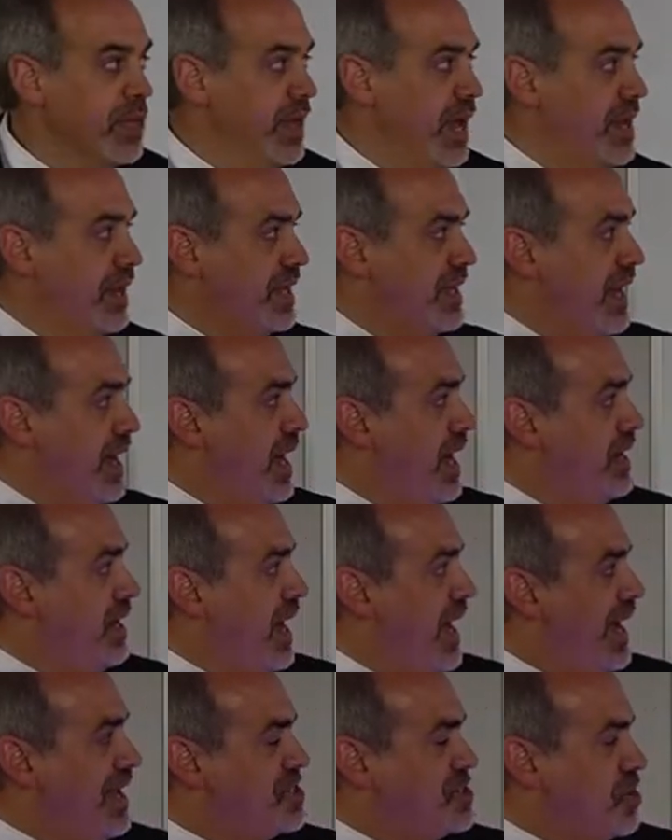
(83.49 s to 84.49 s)
And again,
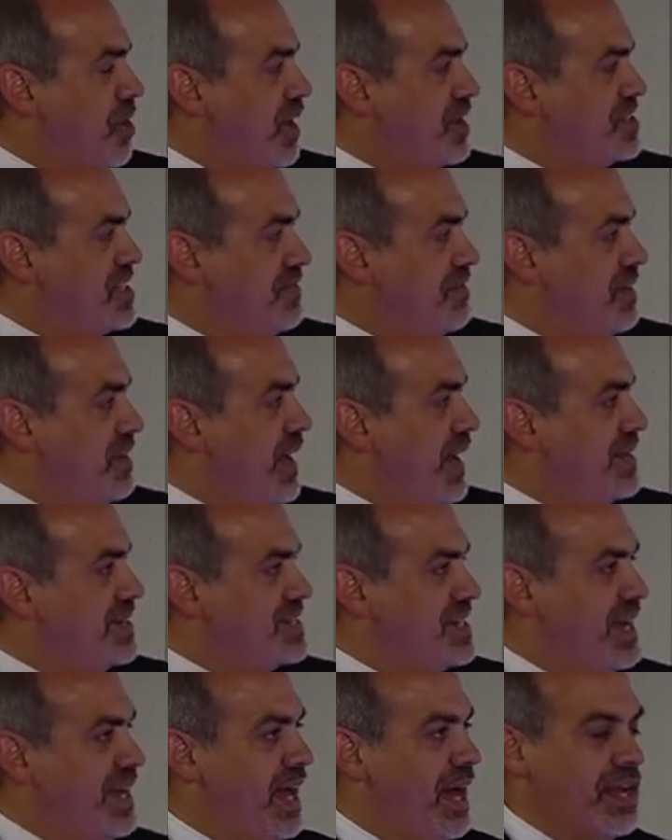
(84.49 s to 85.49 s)
H.R.
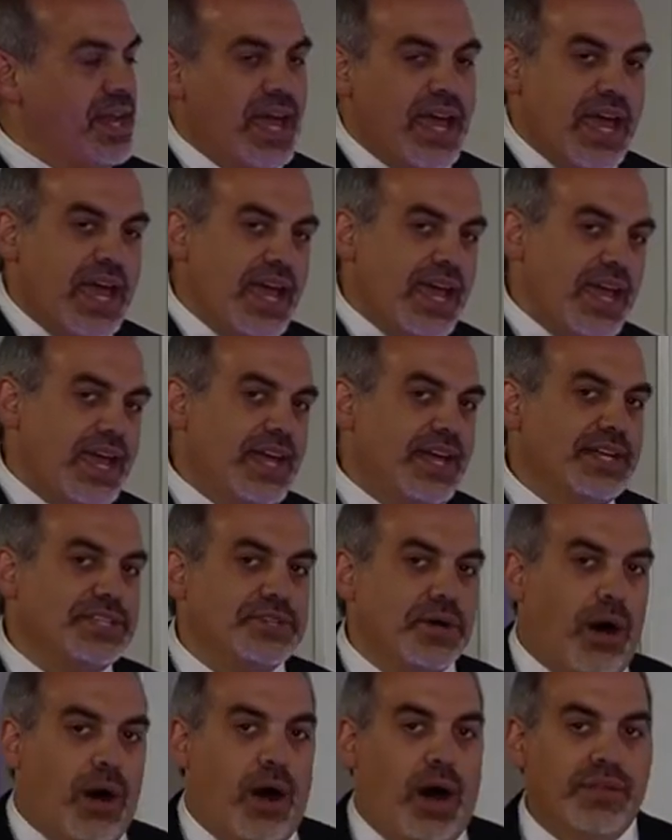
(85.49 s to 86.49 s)
7910 is
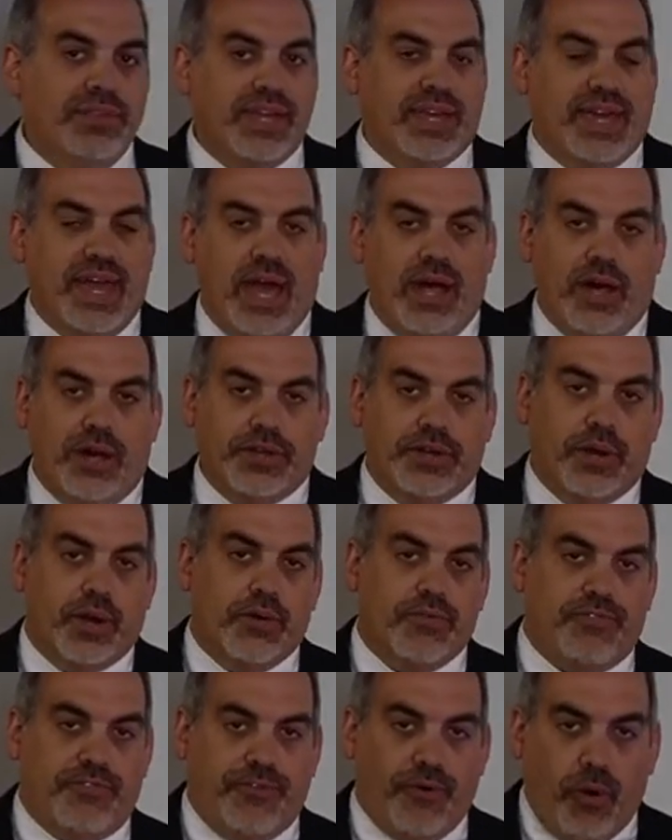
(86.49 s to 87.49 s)
on the
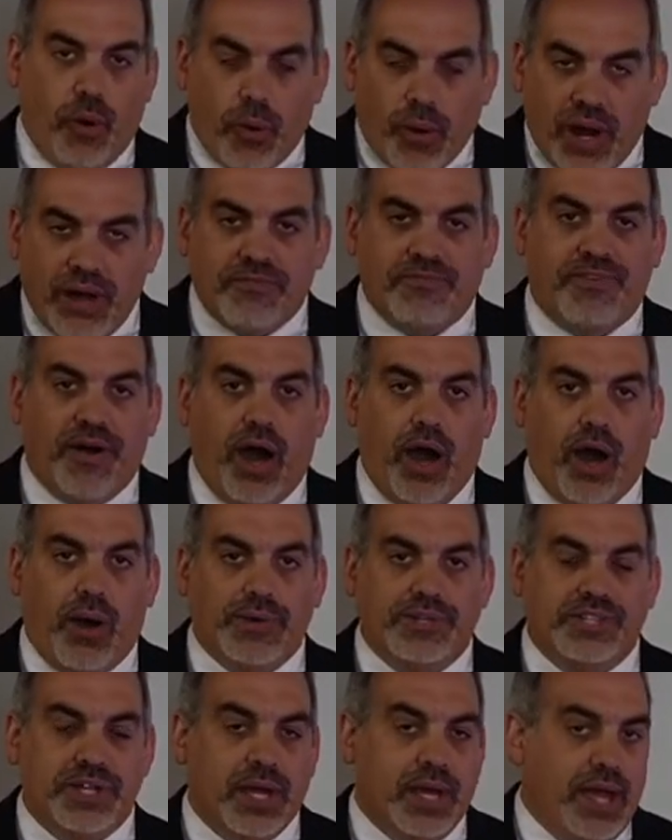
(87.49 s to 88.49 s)
calendar for a
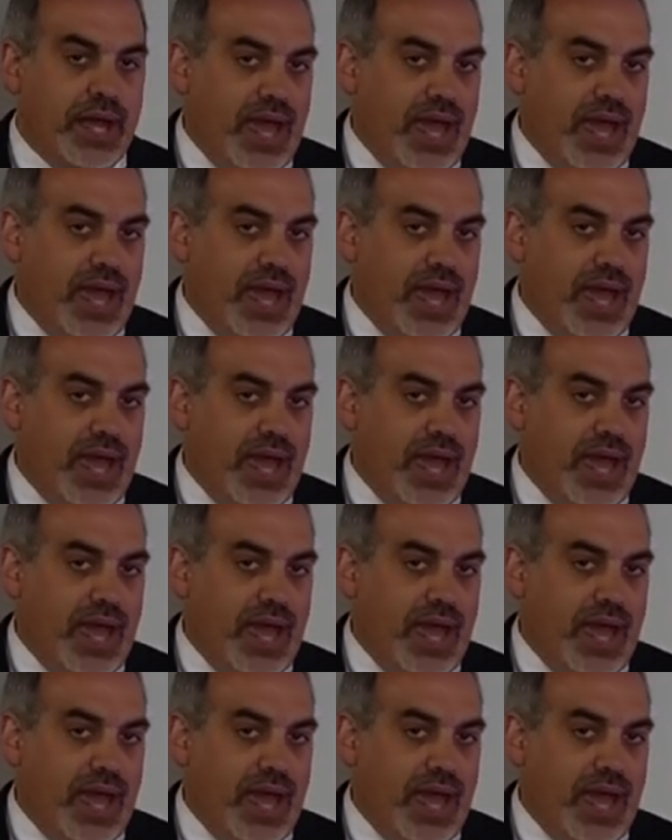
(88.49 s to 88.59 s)
vote.